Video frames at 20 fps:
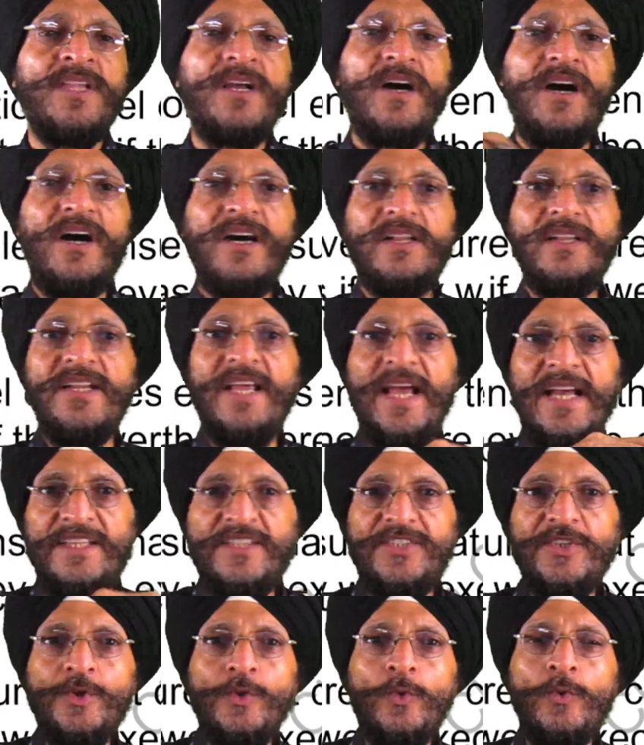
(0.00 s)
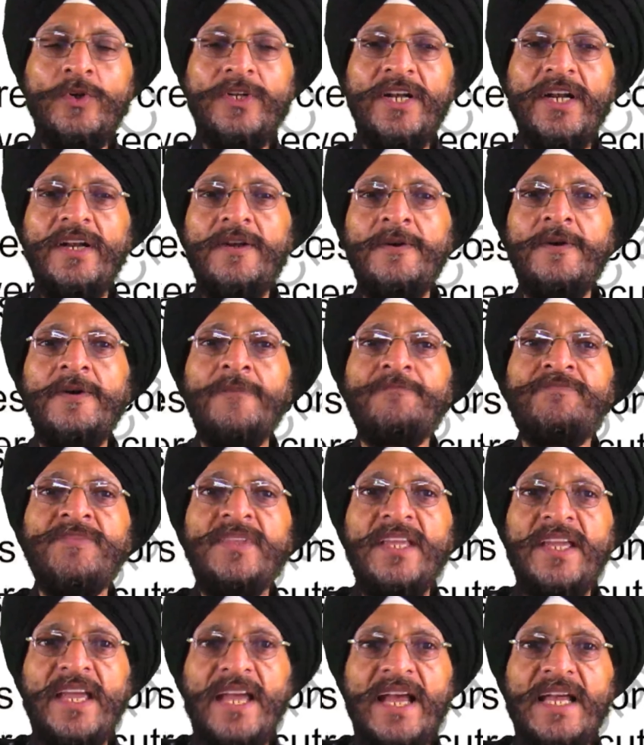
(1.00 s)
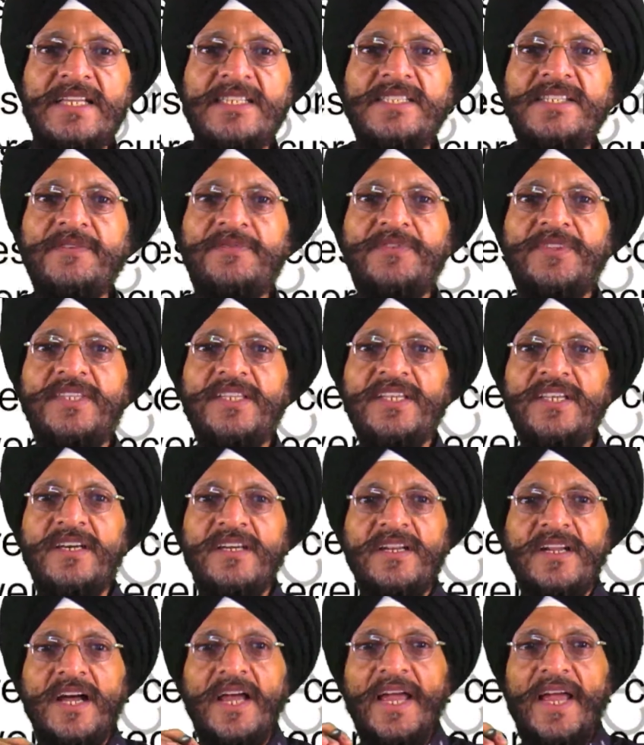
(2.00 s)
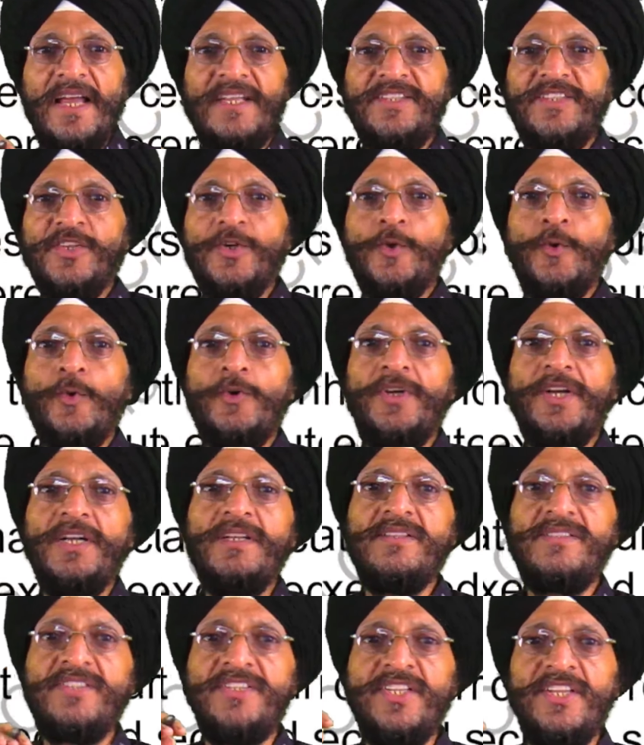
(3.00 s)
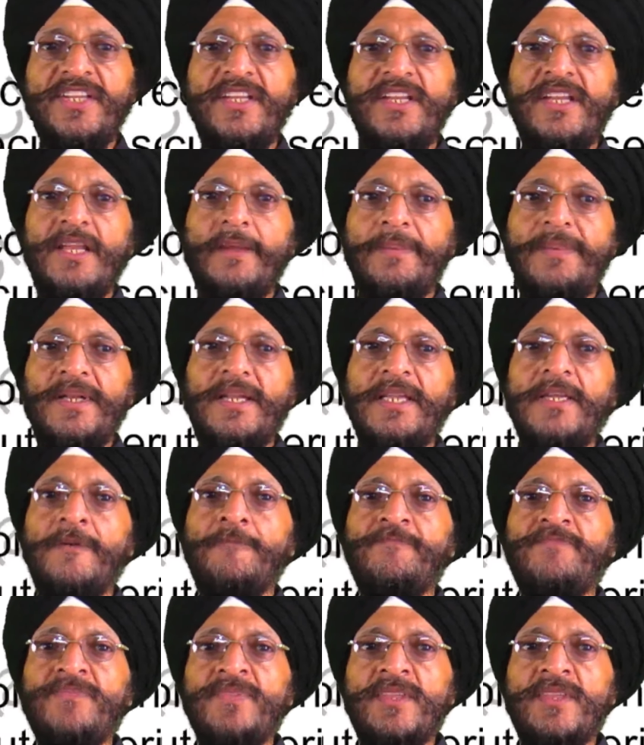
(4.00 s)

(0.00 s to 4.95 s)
are executed as if they are executed serially